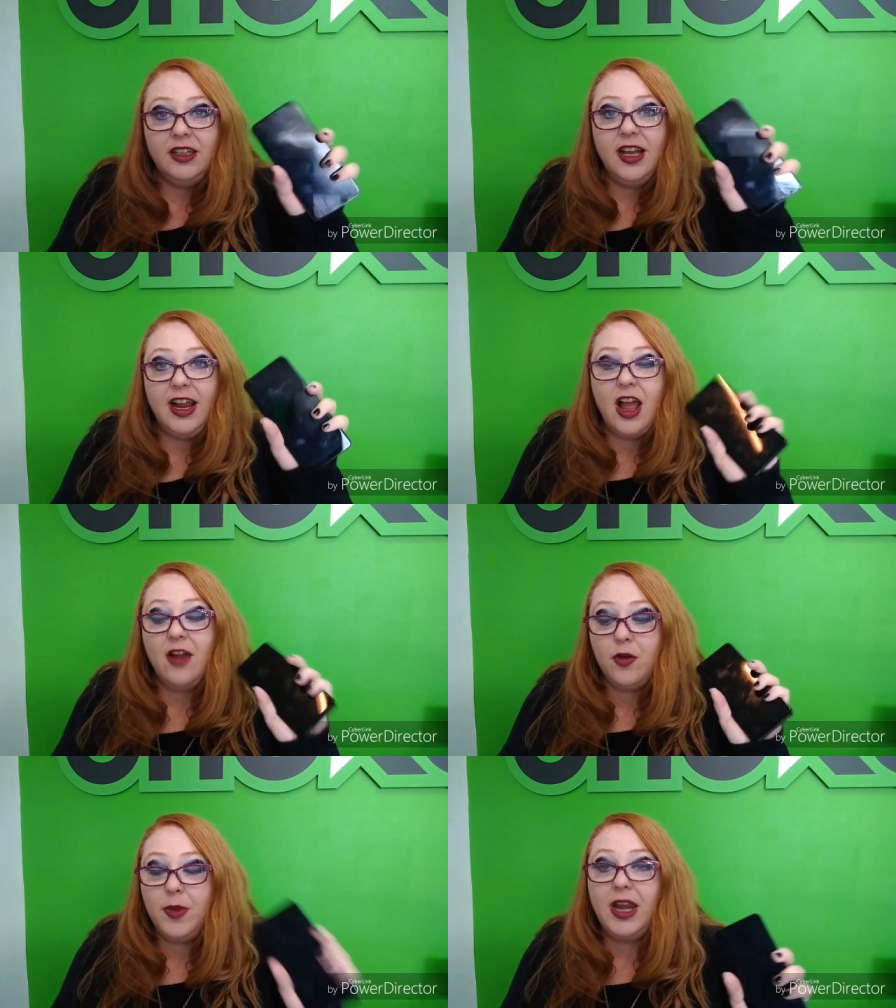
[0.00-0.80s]
Like,
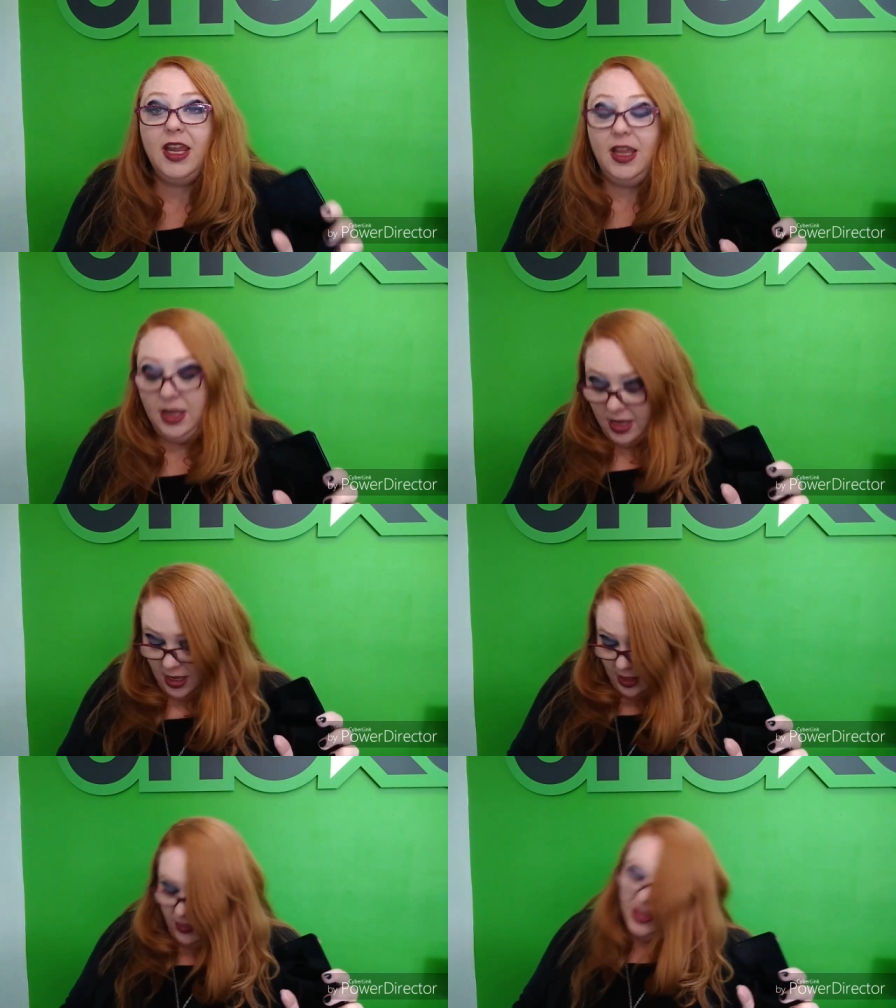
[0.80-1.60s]
everybody,
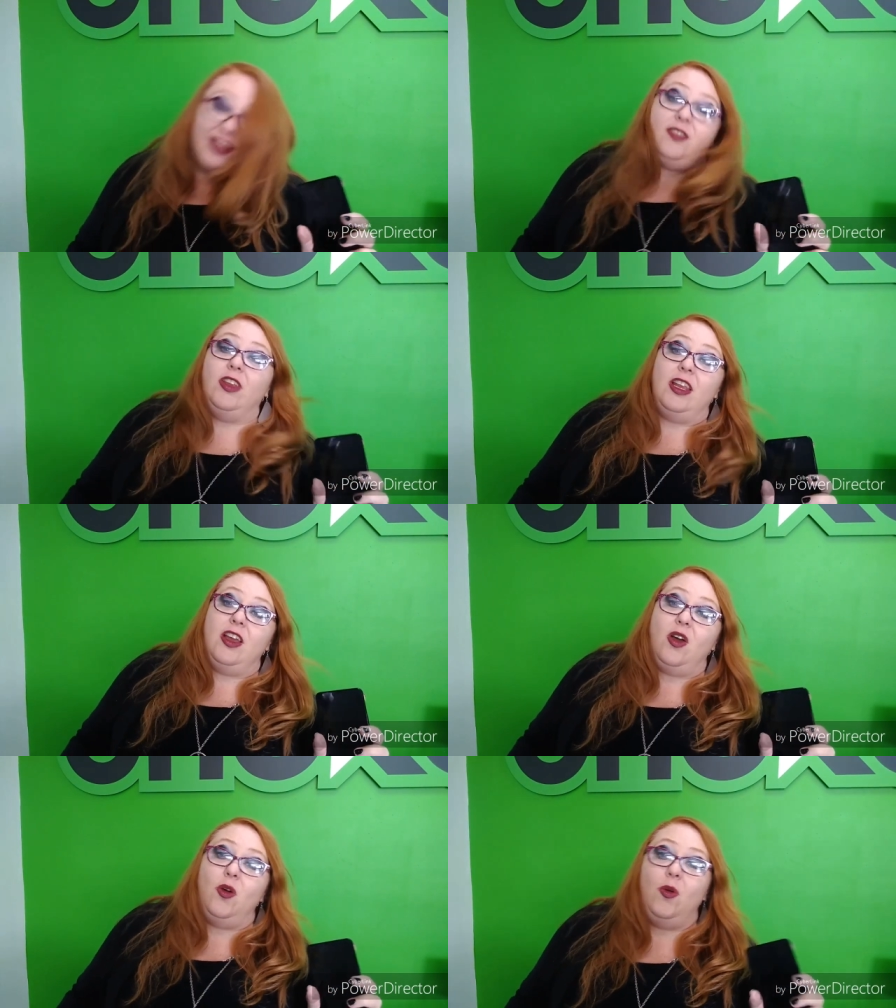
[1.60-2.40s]
this
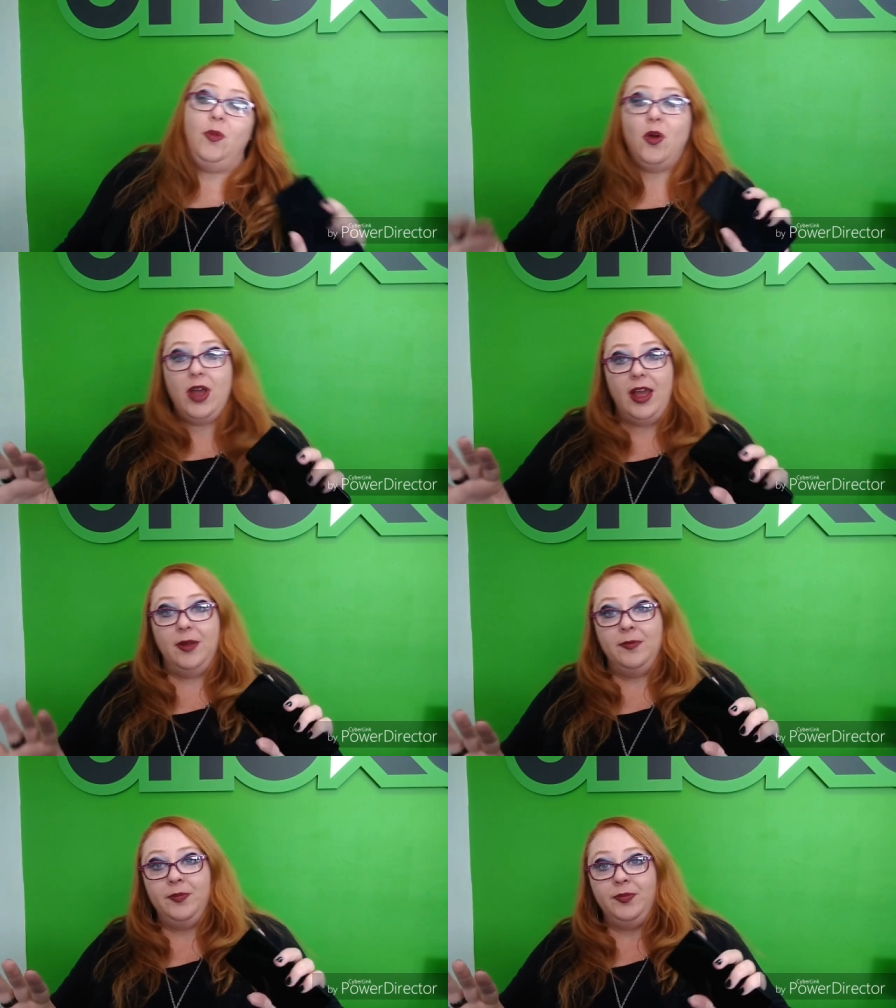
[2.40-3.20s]
video,
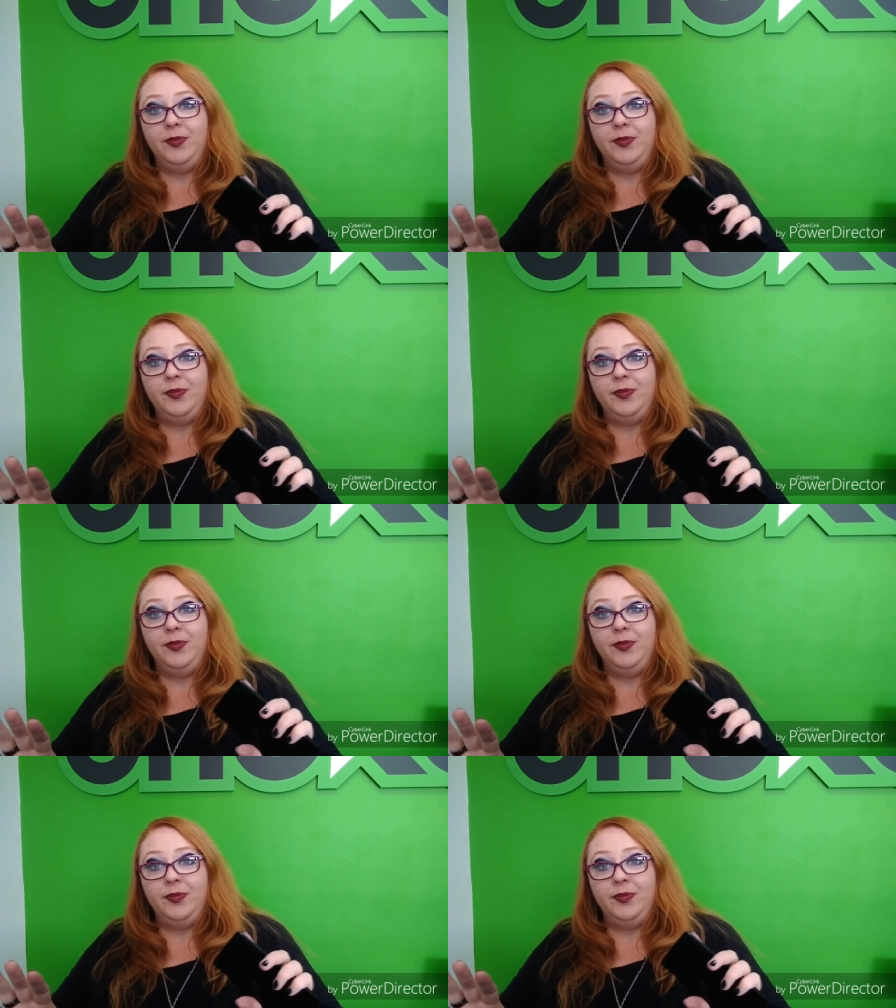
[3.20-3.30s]
okay,